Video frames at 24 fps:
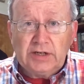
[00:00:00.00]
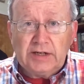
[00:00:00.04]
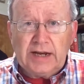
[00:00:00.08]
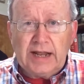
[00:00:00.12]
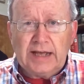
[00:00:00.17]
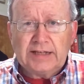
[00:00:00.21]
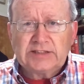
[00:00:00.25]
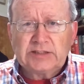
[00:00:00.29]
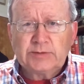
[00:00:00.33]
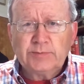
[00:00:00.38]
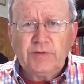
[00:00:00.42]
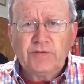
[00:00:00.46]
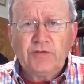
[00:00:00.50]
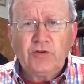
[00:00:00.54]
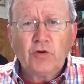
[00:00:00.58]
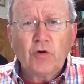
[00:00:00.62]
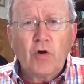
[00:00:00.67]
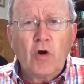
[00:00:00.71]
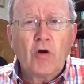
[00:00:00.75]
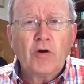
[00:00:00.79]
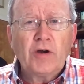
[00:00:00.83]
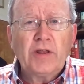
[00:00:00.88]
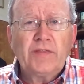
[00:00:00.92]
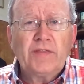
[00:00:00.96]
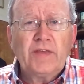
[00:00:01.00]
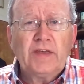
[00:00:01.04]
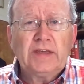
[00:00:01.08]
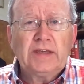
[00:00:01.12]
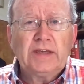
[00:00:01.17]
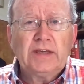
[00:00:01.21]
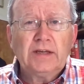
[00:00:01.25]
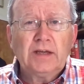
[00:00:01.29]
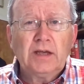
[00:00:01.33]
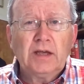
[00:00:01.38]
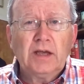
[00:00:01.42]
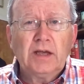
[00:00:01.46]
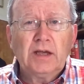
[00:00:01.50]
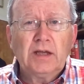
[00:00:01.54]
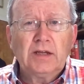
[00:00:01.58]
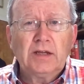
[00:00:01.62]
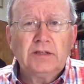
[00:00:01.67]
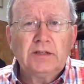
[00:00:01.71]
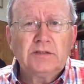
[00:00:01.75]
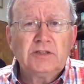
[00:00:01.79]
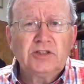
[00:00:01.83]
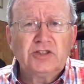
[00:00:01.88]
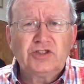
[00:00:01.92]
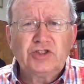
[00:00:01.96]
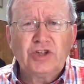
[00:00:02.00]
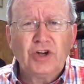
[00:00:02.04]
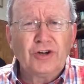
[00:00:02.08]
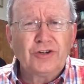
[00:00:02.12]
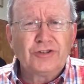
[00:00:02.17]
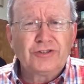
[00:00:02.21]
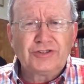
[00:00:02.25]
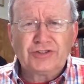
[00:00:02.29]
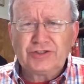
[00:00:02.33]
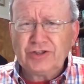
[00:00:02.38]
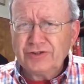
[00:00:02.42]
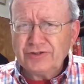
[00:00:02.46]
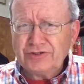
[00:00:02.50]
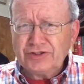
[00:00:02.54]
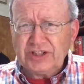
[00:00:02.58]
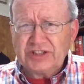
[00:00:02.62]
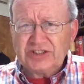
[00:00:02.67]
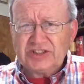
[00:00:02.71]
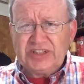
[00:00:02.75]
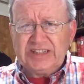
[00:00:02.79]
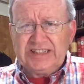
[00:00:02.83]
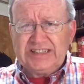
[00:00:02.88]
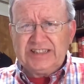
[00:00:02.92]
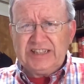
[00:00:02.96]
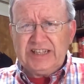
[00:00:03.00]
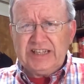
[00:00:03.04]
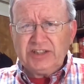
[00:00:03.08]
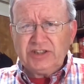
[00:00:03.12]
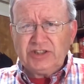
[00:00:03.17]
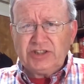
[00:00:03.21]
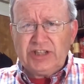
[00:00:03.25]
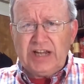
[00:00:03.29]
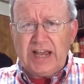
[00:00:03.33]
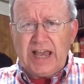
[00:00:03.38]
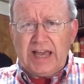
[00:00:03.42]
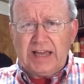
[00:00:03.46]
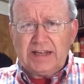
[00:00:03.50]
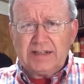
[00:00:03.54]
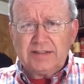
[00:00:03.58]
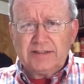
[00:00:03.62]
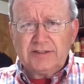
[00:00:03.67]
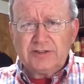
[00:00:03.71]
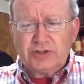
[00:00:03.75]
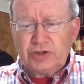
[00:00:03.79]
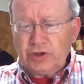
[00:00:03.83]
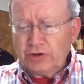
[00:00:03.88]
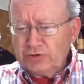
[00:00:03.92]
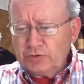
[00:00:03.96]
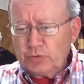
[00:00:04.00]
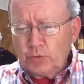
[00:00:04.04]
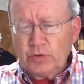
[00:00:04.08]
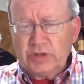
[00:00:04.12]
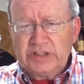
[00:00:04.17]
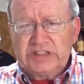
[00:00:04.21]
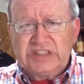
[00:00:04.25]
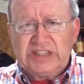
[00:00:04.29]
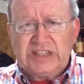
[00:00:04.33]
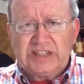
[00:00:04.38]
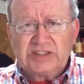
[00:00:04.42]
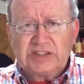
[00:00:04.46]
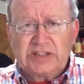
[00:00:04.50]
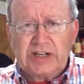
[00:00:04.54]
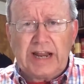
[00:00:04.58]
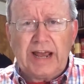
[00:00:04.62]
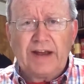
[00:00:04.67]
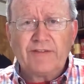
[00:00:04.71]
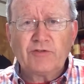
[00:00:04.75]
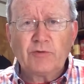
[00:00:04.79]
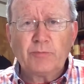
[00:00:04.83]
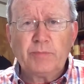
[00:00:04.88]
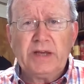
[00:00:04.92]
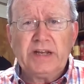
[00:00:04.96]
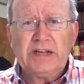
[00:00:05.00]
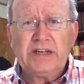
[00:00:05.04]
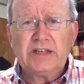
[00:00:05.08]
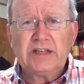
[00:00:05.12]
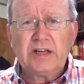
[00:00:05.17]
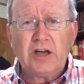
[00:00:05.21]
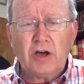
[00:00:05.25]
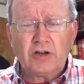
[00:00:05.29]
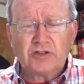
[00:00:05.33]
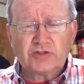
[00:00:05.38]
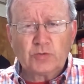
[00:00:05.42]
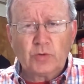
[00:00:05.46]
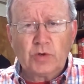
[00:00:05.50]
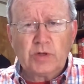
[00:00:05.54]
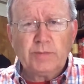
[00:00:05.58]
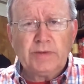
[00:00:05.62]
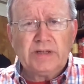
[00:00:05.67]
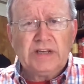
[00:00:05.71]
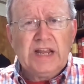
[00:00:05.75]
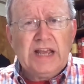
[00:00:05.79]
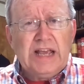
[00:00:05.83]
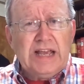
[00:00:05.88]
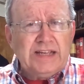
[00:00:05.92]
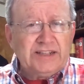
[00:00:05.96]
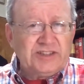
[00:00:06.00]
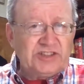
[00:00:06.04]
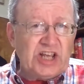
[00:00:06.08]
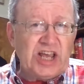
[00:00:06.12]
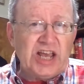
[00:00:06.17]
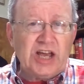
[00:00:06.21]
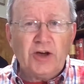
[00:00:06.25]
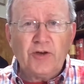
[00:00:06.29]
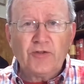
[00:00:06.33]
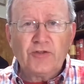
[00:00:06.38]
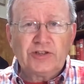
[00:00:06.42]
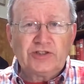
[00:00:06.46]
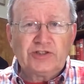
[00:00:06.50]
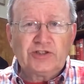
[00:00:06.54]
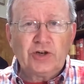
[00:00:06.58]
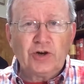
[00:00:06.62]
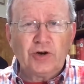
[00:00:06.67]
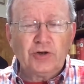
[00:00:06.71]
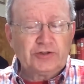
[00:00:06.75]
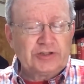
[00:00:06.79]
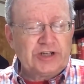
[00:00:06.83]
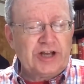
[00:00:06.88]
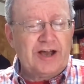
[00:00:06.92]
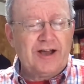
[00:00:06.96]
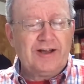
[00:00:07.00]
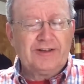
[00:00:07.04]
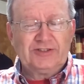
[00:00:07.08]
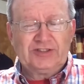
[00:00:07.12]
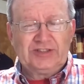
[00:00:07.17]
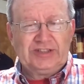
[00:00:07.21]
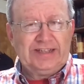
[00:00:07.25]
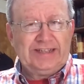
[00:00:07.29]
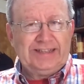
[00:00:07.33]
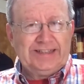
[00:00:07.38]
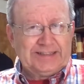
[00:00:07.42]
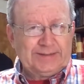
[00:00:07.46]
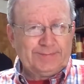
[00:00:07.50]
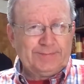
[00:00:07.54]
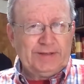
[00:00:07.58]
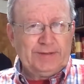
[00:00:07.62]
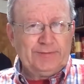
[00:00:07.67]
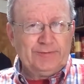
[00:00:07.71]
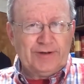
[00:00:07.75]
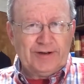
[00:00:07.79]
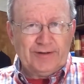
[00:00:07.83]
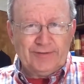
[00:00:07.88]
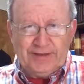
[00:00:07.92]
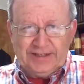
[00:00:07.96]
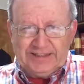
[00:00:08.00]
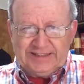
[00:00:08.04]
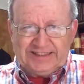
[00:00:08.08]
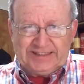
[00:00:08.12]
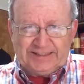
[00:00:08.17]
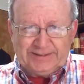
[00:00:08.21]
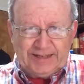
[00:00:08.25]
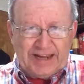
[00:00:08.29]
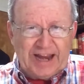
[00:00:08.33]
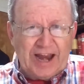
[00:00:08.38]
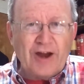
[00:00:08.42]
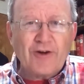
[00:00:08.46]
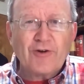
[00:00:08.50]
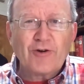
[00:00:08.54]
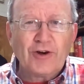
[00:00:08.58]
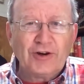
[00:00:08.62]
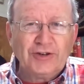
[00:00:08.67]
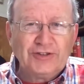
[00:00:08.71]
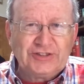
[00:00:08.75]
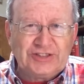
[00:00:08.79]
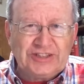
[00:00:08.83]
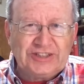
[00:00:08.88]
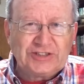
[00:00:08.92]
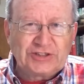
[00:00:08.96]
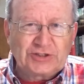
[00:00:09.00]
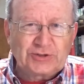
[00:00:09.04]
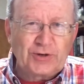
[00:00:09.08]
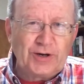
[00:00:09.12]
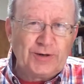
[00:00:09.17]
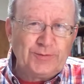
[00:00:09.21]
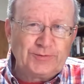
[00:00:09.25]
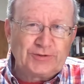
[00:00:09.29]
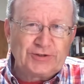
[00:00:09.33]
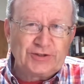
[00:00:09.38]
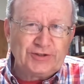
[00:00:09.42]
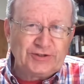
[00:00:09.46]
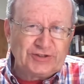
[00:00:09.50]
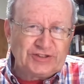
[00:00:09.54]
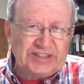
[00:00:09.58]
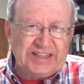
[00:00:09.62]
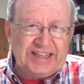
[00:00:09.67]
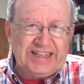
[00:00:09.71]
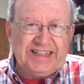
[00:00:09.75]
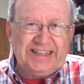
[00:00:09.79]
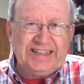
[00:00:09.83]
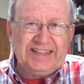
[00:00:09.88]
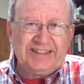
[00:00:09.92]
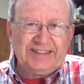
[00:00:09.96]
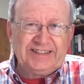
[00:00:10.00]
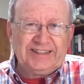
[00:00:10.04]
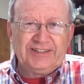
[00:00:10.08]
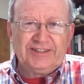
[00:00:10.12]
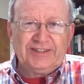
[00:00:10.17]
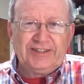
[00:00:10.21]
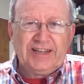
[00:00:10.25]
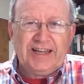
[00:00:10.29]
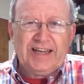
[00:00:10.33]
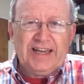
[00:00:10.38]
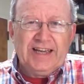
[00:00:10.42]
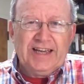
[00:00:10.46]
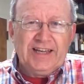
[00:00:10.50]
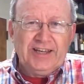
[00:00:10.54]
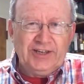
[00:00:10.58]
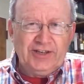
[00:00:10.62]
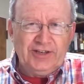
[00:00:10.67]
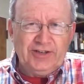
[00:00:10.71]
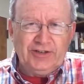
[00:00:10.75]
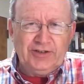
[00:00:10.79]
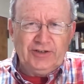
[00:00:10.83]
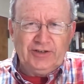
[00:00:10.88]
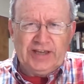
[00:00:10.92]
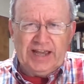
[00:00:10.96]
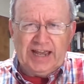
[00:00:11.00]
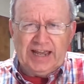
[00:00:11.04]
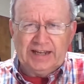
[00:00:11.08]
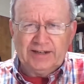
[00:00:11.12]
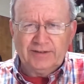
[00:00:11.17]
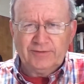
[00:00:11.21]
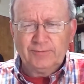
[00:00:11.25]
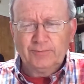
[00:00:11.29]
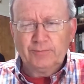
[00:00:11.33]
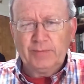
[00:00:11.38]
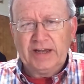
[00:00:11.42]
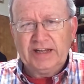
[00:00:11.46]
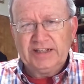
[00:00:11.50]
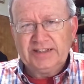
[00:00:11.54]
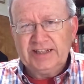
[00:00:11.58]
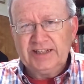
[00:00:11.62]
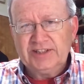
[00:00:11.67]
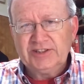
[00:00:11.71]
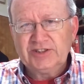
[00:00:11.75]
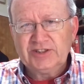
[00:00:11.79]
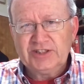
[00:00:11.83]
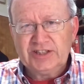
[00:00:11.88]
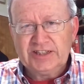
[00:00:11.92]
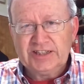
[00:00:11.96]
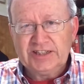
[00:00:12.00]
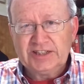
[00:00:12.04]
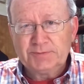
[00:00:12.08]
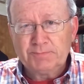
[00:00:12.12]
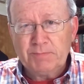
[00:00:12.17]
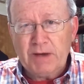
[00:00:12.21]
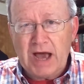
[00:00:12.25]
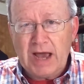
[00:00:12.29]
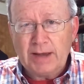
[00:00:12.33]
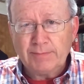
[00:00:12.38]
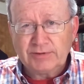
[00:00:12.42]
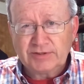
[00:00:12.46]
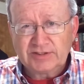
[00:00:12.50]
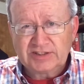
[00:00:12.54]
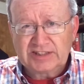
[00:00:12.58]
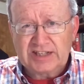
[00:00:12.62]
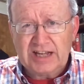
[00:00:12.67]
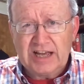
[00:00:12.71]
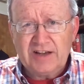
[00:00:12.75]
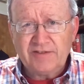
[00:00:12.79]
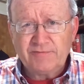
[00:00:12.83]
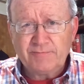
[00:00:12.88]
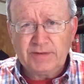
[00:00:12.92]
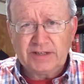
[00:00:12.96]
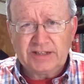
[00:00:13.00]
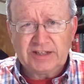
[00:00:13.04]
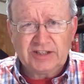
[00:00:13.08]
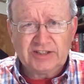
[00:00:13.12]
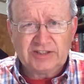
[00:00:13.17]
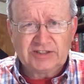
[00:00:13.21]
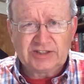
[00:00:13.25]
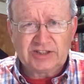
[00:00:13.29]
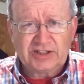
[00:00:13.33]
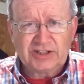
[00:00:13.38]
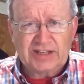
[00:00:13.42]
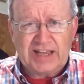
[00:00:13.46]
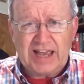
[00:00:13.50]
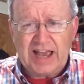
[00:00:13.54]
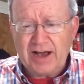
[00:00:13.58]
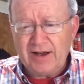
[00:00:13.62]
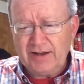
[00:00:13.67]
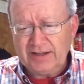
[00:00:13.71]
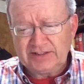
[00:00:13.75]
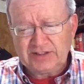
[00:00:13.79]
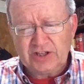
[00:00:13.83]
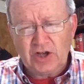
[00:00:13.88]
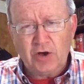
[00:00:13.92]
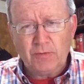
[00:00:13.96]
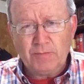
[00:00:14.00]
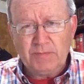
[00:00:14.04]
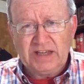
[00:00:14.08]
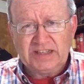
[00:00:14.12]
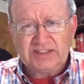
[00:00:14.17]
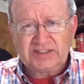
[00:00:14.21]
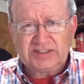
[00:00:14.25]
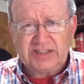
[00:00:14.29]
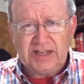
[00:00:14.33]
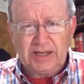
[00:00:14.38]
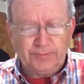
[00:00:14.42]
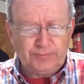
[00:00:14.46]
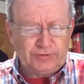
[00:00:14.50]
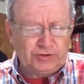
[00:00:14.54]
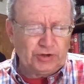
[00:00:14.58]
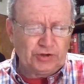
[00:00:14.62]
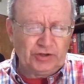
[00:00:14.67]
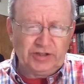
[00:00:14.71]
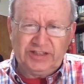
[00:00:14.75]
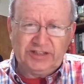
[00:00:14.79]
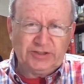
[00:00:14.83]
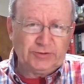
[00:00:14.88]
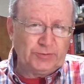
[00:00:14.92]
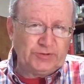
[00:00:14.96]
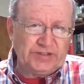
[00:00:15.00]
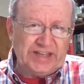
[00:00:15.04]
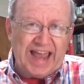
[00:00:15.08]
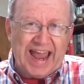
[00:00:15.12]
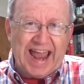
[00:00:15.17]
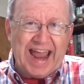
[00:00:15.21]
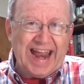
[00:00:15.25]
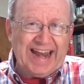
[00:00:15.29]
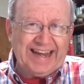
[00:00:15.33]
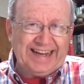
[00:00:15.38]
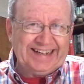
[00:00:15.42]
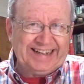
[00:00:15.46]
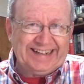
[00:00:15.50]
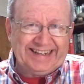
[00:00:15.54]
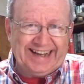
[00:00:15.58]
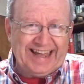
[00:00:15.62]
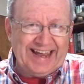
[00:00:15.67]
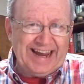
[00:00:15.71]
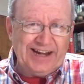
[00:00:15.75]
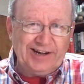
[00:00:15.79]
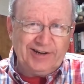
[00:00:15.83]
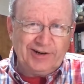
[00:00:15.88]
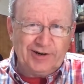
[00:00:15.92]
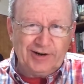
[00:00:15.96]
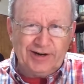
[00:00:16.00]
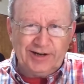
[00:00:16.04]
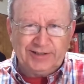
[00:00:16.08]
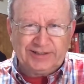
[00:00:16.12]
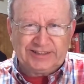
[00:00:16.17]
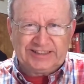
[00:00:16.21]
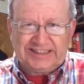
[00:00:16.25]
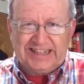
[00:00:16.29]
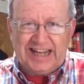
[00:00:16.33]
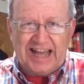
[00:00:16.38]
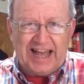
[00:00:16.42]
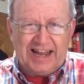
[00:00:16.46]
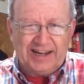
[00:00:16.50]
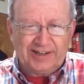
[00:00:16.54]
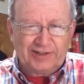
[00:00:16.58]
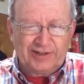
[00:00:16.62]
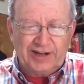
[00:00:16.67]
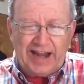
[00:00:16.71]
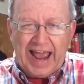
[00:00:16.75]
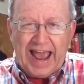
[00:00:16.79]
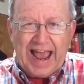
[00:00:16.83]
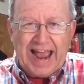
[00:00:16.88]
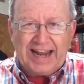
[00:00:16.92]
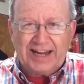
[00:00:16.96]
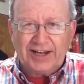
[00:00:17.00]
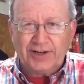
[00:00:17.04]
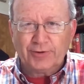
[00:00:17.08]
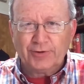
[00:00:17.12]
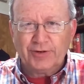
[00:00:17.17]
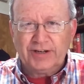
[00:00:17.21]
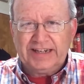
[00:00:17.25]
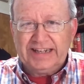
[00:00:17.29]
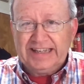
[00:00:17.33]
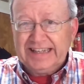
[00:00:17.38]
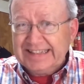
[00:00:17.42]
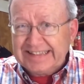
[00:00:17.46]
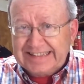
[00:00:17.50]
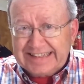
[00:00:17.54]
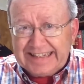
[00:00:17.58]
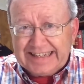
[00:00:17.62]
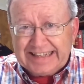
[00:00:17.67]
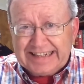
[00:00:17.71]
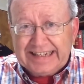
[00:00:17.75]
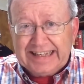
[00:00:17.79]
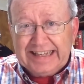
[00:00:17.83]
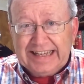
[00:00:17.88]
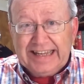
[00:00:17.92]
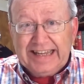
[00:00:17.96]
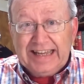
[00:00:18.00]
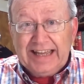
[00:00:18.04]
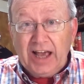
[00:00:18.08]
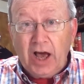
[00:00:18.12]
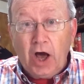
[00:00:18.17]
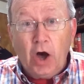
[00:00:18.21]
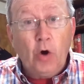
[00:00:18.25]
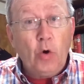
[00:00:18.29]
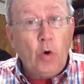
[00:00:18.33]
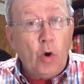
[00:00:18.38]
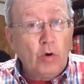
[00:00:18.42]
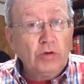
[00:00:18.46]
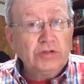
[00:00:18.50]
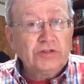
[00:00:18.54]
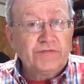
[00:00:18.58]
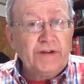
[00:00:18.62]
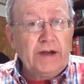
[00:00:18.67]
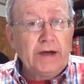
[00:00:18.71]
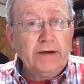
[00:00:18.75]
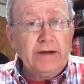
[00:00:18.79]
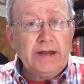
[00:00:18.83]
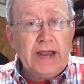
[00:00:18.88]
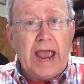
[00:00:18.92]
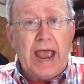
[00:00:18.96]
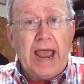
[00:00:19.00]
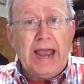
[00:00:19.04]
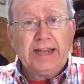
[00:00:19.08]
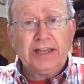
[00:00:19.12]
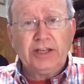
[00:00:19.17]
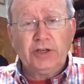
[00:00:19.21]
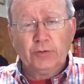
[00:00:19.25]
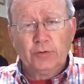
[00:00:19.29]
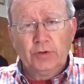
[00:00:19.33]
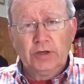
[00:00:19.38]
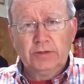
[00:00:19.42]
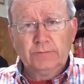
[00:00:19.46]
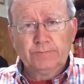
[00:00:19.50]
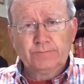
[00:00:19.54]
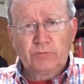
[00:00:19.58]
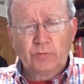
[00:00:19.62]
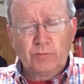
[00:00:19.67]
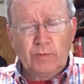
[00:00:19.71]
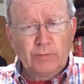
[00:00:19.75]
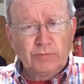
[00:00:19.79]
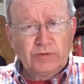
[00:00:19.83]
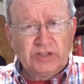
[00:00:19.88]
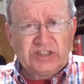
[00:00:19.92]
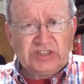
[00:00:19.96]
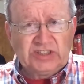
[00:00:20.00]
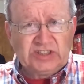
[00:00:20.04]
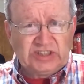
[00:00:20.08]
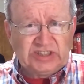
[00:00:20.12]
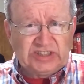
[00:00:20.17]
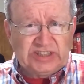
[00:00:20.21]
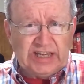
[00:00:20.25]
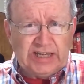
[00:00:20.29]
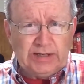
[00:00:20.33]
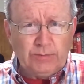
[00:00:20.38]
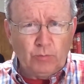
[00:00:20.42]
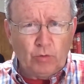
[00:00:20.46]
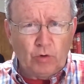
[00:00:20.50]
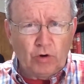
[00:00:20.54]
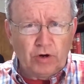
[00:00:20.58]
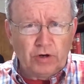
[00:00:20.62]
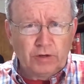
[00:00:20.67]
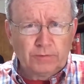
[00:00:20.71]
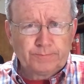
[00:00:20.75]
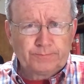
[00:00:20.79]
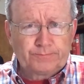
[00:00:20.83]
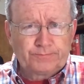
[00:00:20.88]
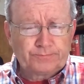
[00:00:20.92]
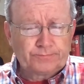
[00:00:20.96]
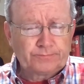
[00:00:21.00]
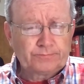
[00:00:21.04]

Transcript: Now, some of you are already thinking, the church, church doesn't exist yet. The church won't exist till after Pentecost. What do you mean? Tell the church. I'll see this may be one of these errors in Scripture. See, you, you, you can't pay attention to this Bible stuff because look how it's all messed up. Surely this was added later. It's not accurate, is it? Oh, oh, it's very accurate. Remember, this is the same word